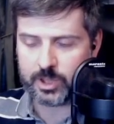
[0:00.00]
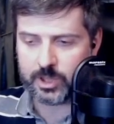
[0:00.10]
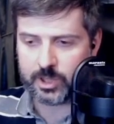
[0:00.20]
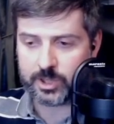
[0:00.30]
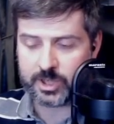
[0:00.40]

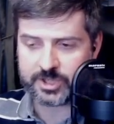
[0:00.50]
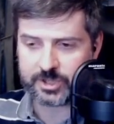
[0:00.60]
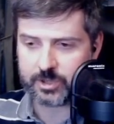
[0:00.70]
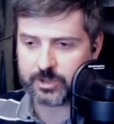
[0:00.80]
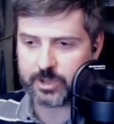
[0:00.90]
in his
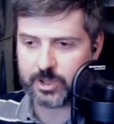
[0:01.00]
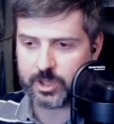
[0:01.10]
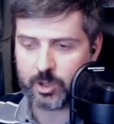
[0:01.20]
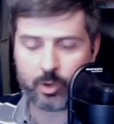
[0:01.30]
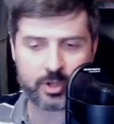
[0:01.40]
turn
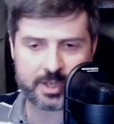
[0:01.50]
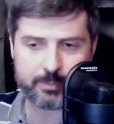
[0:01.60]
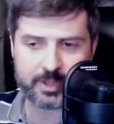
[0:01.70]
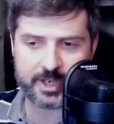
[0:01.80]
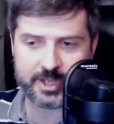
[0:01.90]
he only
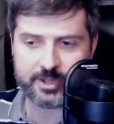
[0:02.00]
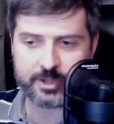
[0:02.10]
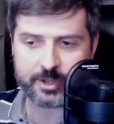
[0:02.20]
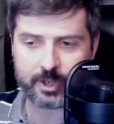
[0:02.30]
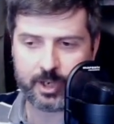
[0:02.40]
played
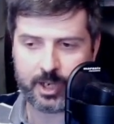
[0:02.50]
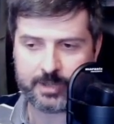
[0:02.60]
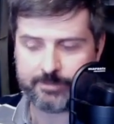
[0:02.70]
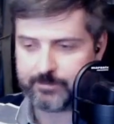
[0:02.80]
the Kan.